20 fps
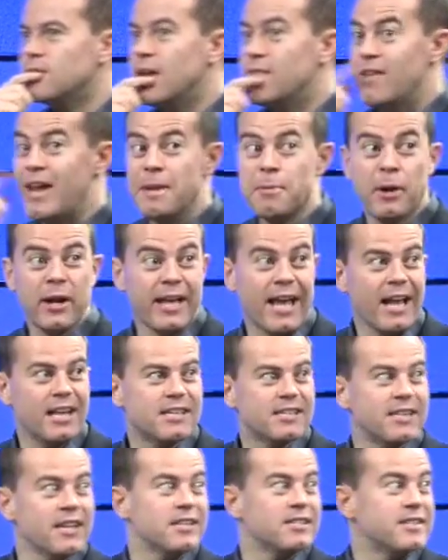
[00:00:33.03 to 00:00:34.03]
If anybody
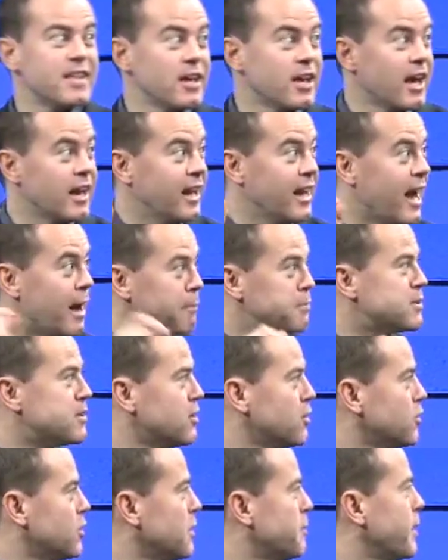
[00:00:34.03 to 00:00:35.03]
gets this, they get an
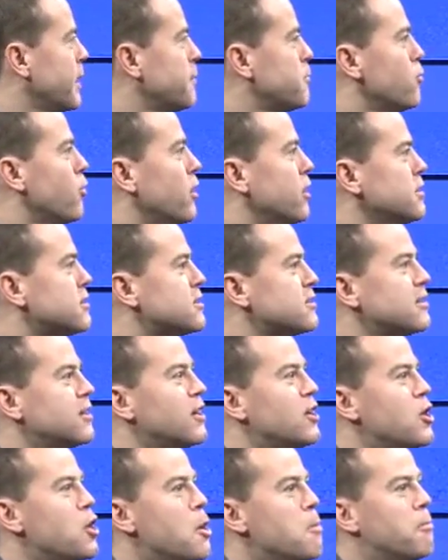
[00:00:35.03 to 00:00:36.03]
absolutely big prize.
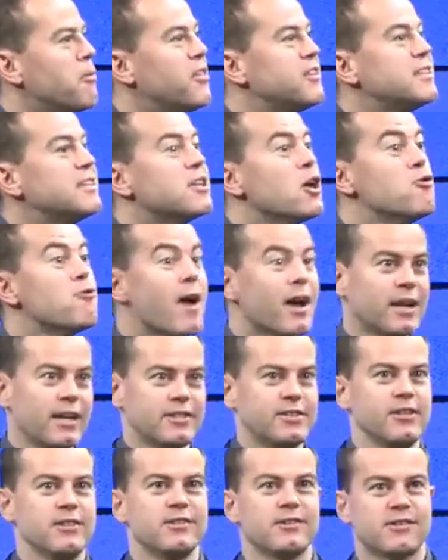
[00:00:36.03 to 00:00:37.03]
But this is
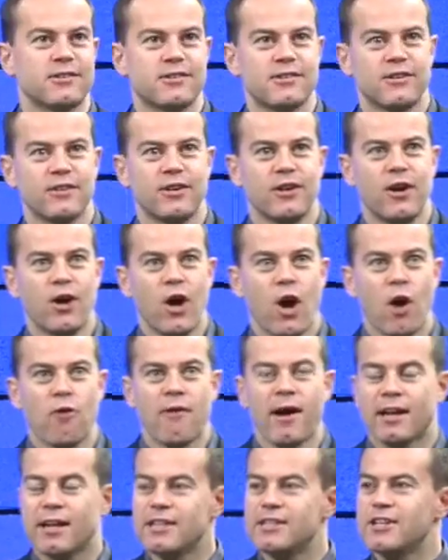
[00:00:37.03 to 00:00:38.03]
Heraclitus.
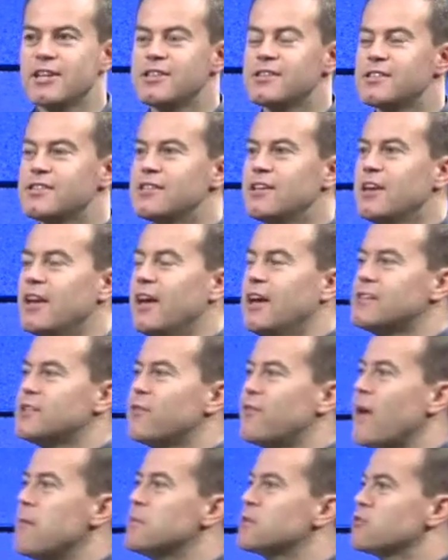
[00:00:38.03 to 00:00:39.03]
Heraclitus is a
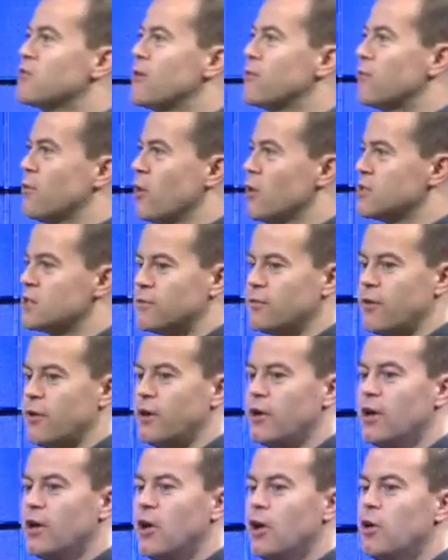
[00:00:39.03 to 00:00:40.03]
famous Greek
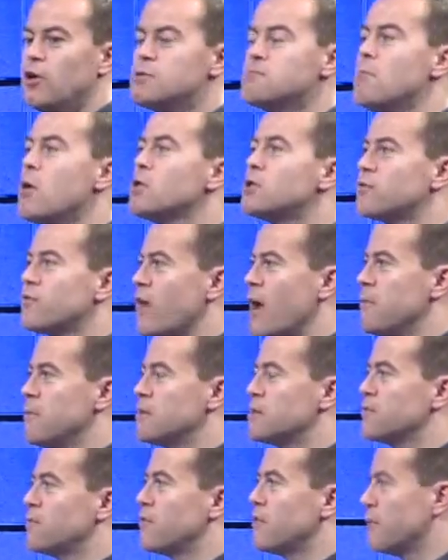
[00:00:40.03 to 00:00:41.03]
philosopher who's most
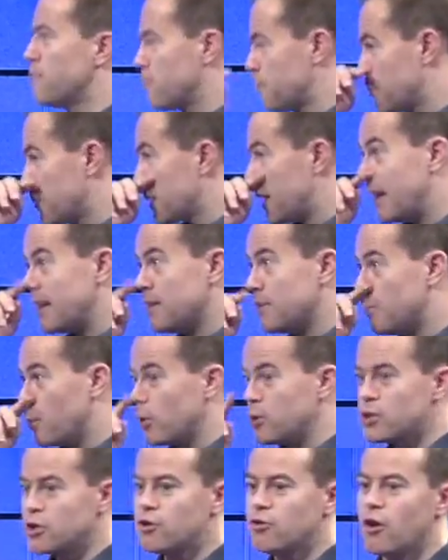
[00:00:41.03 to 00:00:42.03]
famous for getting the
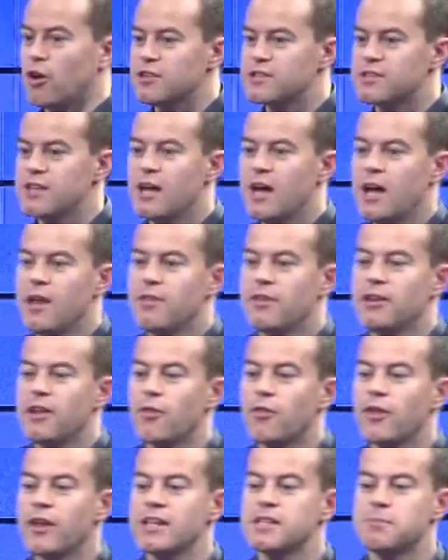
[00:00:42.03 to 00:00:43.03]
point across that
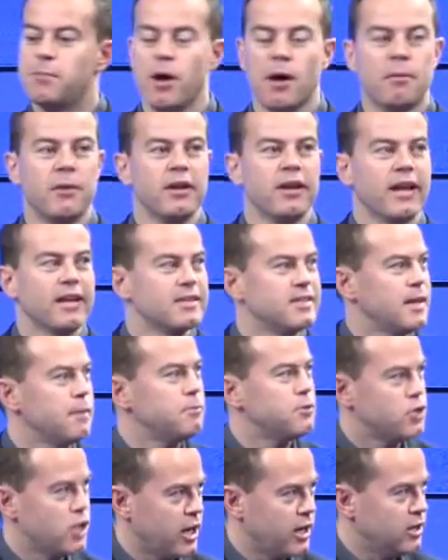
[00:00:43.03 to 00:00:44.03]
nothing is permanent
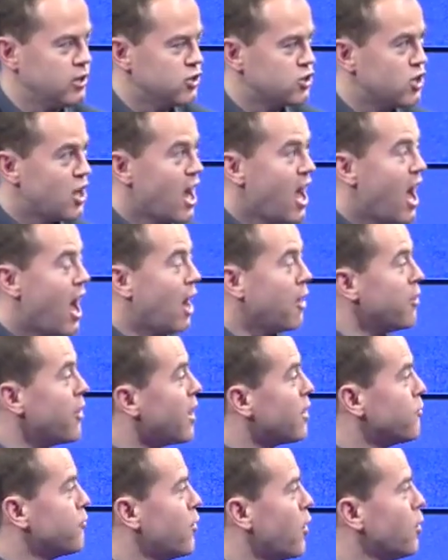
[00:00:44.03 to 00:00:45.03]
except change. And
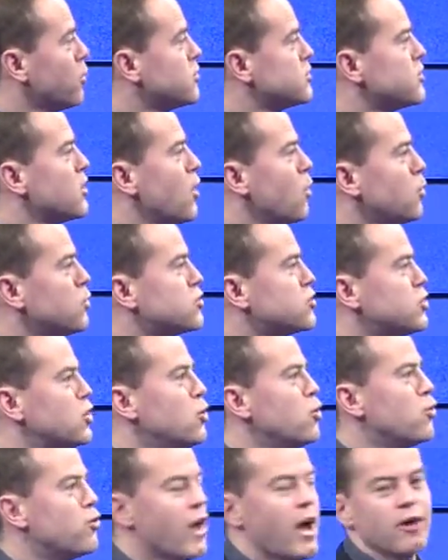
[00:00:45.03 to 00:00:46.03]
that, folks, was
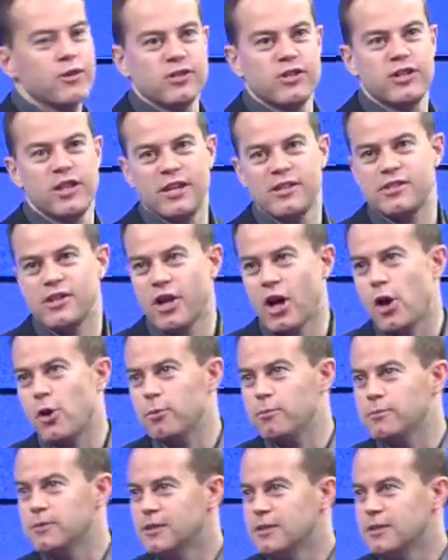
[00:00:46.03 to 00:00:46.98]
2,000 years ago.